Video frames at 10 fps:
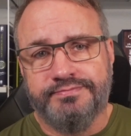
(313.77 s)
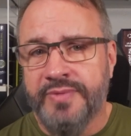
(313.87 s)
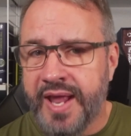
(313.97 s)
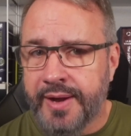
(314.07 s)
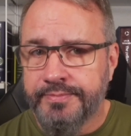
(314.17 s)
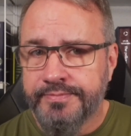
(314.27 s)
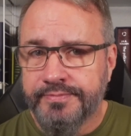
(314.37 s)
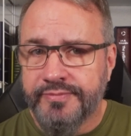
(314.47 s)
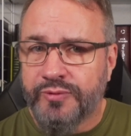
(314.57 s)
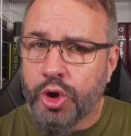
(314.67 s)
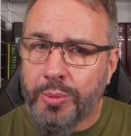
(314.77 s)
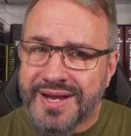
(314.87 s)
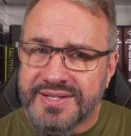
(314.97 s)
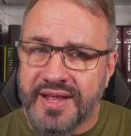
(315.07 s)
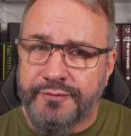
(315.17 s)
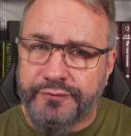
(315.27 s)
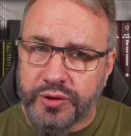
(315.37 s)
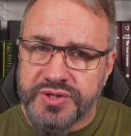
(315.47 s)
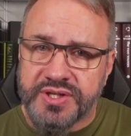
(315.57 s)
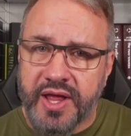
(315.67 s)
Now, if we go back to that
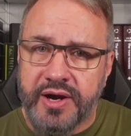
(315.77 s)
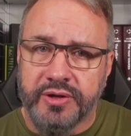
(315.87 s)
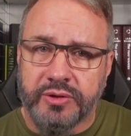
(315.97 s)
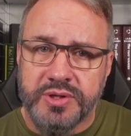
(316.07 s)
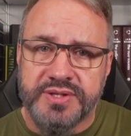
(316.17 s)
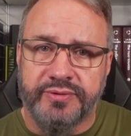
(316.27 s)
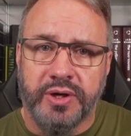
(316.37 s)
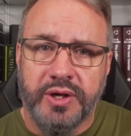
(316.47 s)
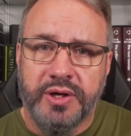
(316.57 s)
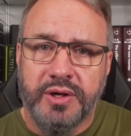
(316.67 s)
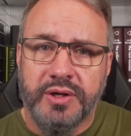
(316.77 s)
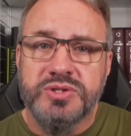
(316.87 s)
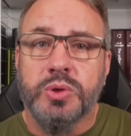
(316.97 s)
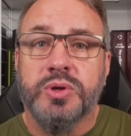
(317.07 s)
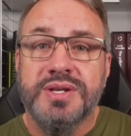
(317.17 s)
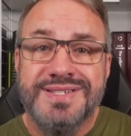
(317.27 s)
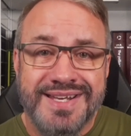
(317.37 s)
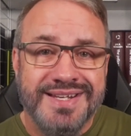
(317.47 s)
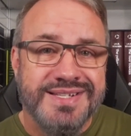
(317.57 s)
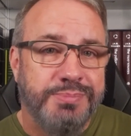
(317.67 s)
first letter to Christopher, Tolkien
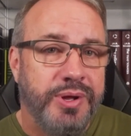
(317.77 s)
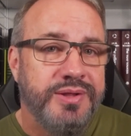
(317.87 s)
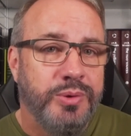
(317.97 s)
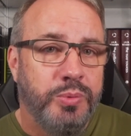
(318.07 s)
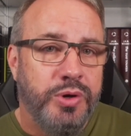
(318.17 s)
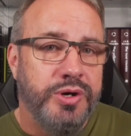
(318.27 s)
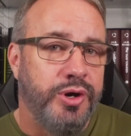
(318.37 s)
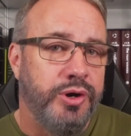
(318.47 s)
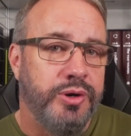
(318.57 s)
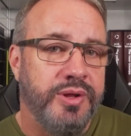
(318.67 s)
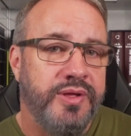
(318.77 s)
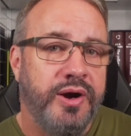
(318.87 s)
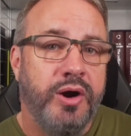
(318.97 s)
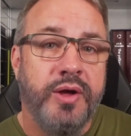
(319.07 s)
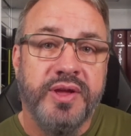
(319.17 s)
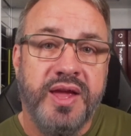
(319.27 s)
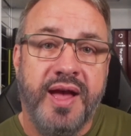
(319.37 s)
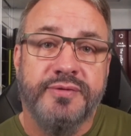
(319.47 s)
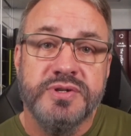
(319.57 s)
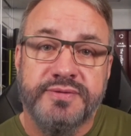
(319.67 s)
did explain the word nerdery there on the
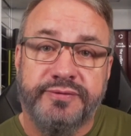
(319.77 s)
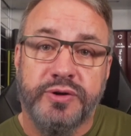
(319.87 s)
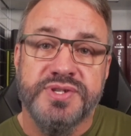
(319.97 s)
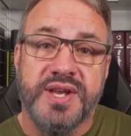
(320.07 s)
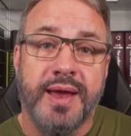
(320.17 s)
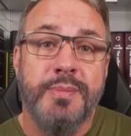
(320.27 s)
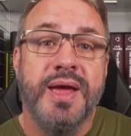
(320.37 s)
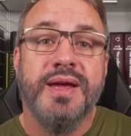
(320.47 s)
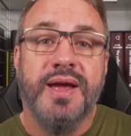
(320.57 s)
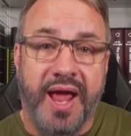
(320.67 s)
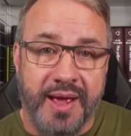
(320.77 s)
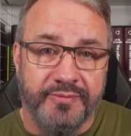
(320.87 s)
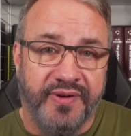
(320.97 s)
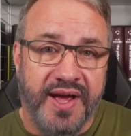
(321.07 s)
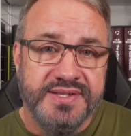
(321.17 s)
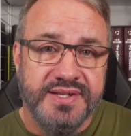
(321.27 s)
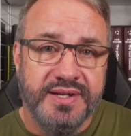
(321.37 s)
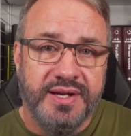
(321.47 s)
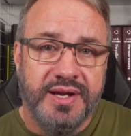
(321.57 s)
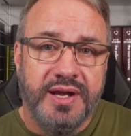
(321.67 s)
gaffer's first name, Hamfast.
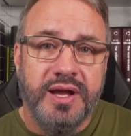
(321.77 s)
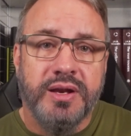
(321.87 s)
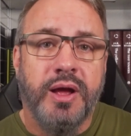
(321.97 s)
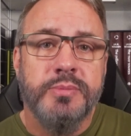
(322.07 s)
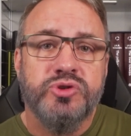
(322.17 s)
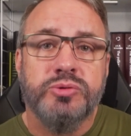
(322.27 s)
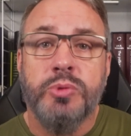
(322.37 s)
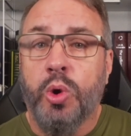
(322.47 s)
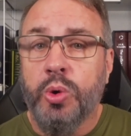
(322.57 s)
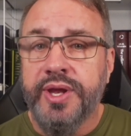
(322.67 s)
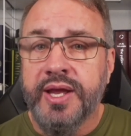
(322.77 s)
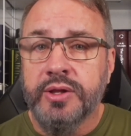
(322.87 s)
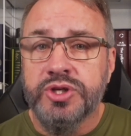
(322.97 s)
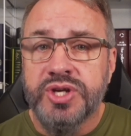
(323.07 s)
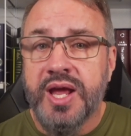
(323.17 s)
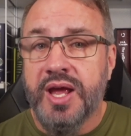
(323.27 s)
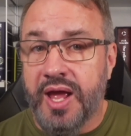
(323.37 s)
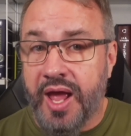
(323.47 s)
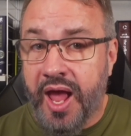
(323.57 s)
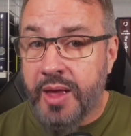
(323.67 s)
It comes from Old English
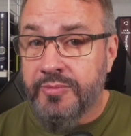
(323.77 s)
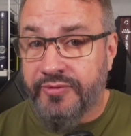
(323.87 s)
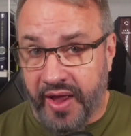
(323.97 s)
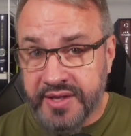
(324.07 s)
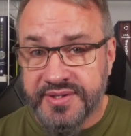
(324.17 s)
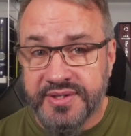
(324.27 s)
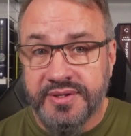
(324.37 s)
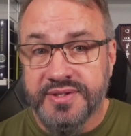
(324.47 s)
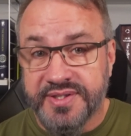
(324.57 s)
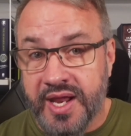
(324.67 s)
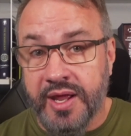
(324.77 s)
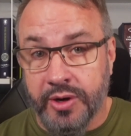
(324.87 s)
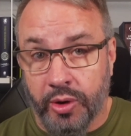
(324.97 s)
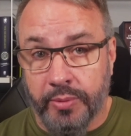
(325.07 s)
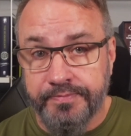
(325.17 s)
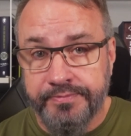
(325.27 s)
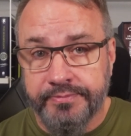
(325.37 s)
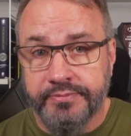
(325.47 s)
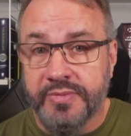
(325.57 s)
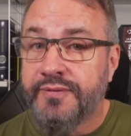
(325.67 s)
hamfast, stay at home,
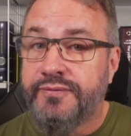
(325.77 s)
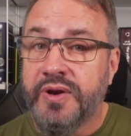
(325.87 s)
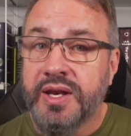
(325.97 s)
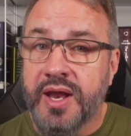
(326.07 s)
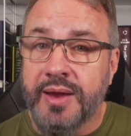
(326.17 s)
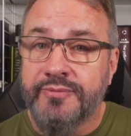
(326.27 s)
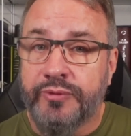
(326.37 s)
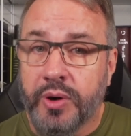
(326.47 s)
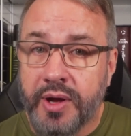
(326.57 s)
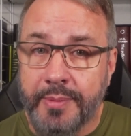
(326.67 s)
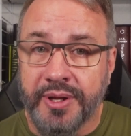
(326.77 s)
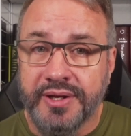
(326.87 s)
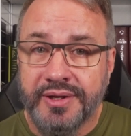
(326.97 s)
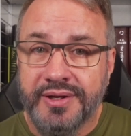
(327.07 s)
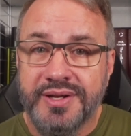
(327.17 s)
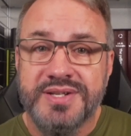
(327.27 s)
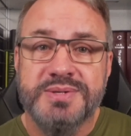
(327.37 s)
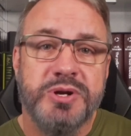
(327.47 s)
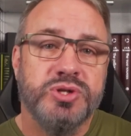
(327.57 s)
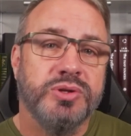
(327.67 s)
a fitting name for a hobbit, and
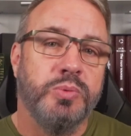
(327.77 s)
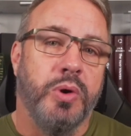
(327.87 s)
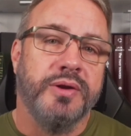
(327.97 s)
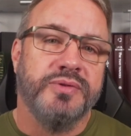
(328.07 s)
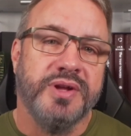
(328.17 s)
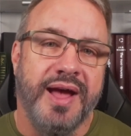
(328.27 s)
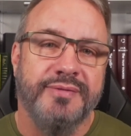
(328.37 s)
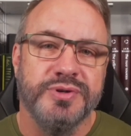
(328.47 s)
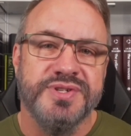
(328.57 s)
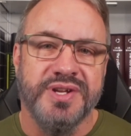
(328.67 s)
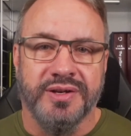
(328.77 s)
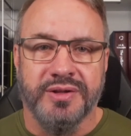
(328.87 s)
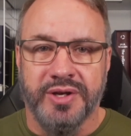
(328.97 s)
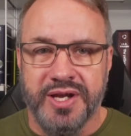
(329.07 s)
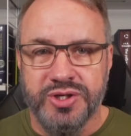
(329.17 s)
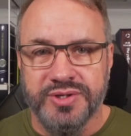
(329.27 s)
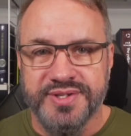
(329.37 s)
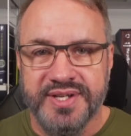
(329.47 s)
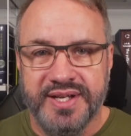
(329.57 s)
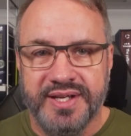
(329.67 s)
especially one of the gaffer's
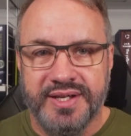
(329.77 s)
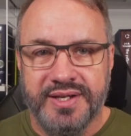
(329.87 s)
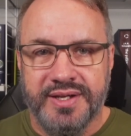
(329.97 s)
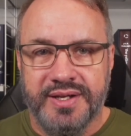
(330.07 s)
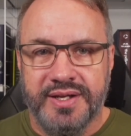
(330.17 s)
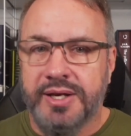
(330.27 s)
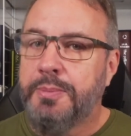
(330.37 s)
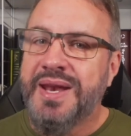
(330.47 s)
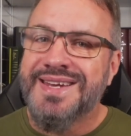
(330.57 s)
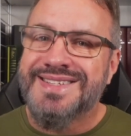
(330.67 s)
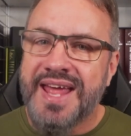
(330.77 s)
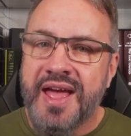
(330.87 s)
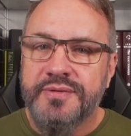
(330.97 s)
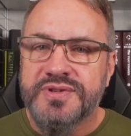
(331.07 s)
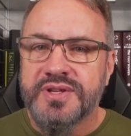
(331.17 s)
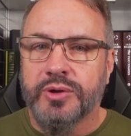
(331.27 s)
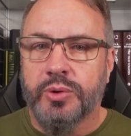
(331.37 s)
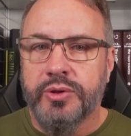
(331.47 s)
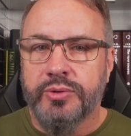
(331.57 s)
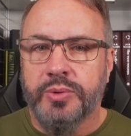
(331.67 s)
inclinations. In Appendix F to The
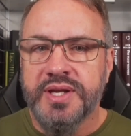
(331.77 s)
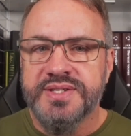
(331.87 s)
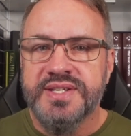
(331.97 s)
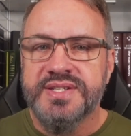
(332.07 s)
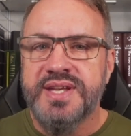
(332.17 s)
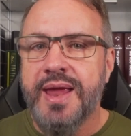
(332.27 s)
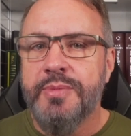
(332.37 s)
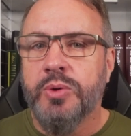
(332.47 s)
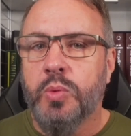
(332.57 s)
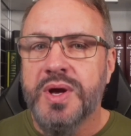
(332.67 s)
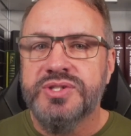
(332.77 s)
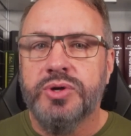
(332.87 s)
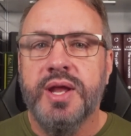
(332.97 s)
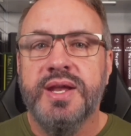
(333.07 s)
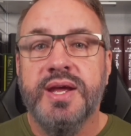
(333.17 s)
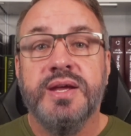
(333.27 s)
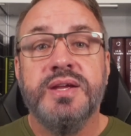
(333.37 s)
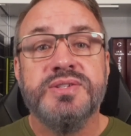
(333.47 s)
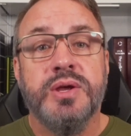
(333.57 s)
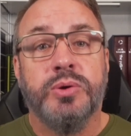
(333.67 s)
Lord of the Rings, his name in Westron
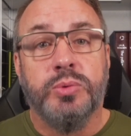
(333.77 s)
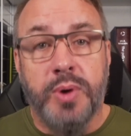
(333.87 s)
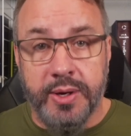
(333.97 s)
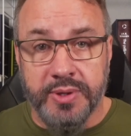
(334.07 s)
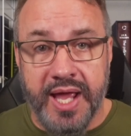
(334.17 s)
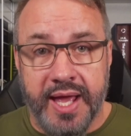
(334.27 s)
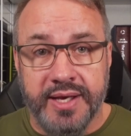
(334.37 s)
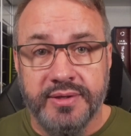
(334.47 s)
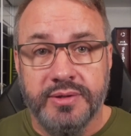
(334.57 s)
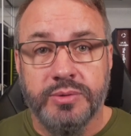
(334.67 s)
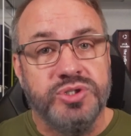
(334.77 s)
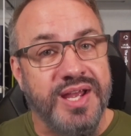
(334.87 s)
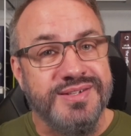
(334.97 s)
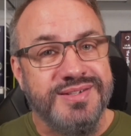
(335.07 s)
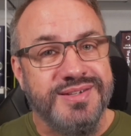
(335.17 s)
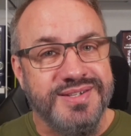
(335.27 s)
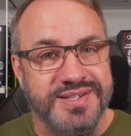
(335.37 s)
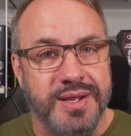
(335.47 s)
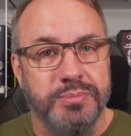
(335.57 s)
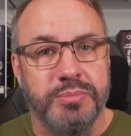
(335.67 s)
is Ranugad, which has the
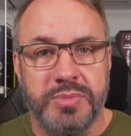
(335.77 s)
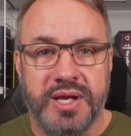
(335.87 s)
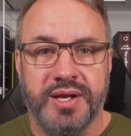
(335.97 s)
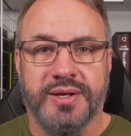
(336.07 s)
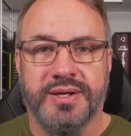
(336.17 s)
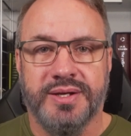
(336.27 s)
same meaning.